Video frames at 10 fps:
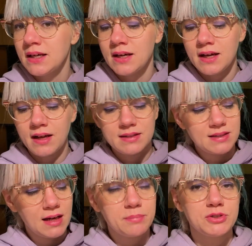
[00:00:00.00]
and I
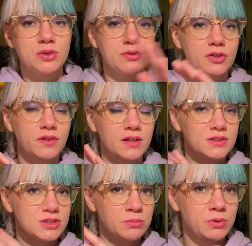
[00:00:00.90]
tapped over their
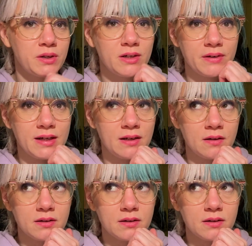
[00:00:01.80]
shimmery green